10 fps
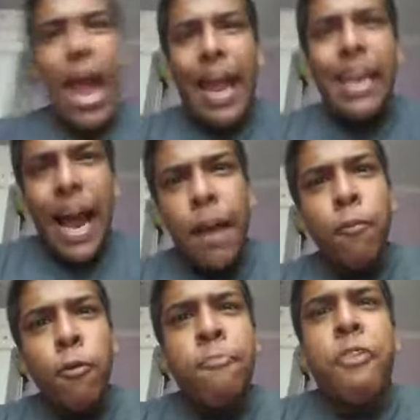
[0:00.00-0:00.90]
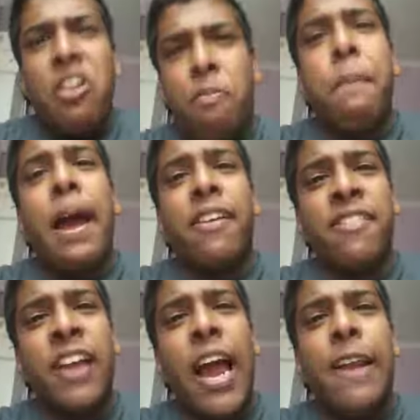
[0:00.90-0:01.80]
And I'm on FaZe
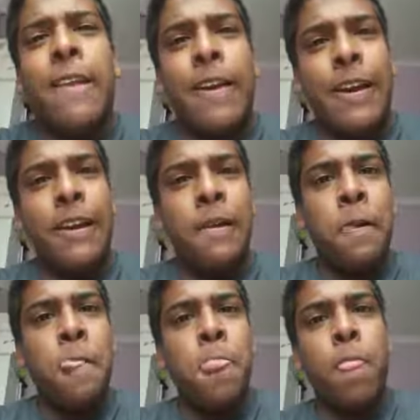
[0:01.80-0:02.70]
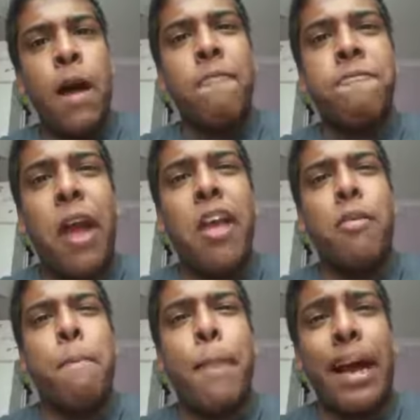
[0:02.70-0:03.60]
Banks' side here.
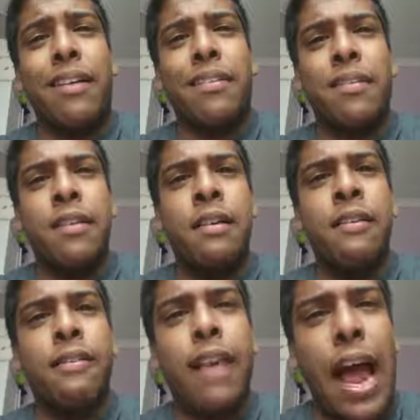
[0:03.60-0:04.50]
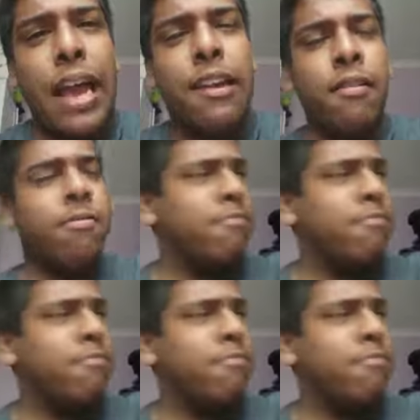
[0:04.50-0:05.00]
FaZe Banks' side.